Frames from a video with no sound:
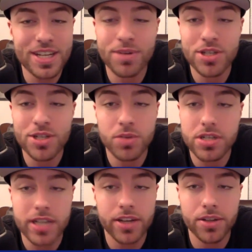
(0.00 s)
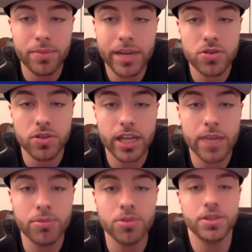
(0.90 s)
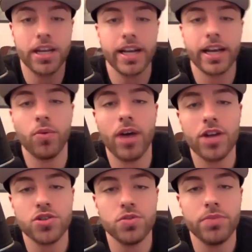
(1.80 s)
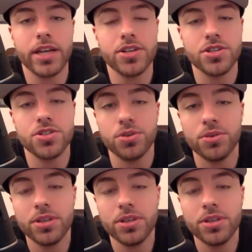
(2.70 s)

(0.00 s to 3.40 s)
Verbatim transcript: especially with signing the major labels? You kind of got to watch who manages you.